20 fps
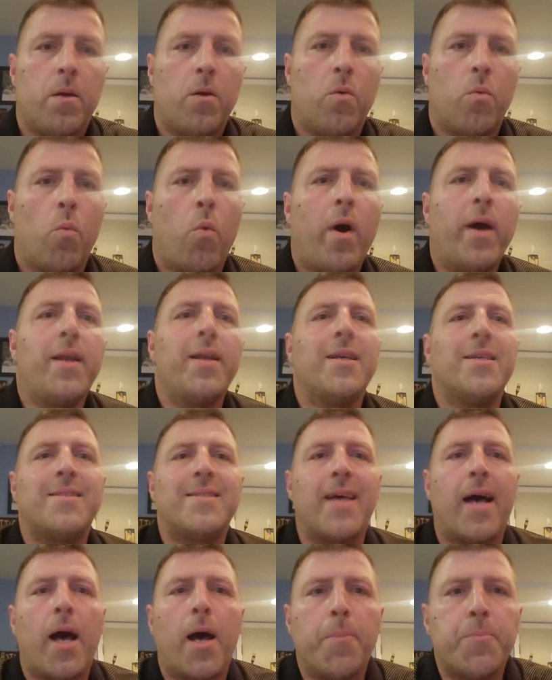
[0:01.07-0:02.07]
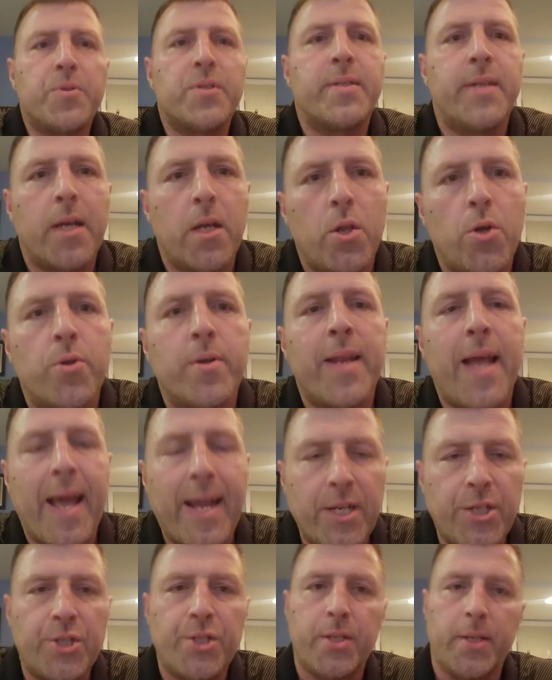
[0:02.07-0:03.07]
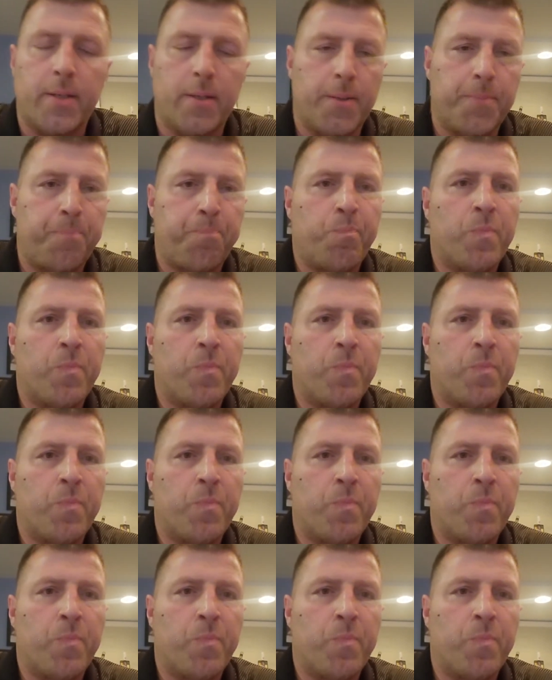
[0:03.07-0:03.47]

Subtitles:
What is up, Steeler Nation?